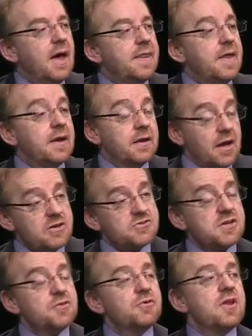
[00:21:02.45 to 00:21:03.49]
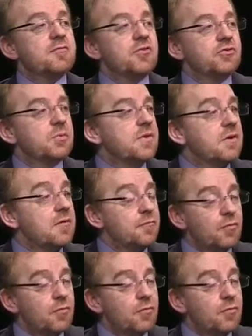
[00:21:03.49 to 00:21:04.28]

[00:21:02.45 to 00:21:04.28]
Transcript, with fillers: and then occasionally through that first week there are